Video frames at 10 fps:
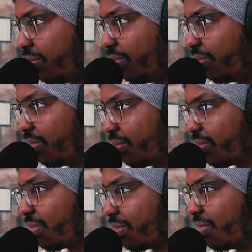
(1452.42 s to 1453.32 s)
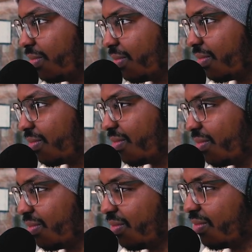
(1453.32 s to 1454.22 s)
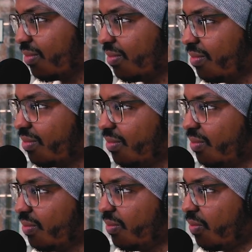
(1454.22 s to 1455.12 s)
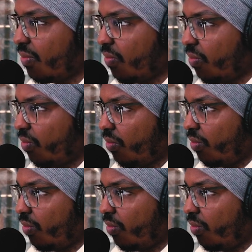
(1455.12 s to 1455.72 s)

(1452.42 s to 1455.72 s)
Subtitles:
This person isn't speaking.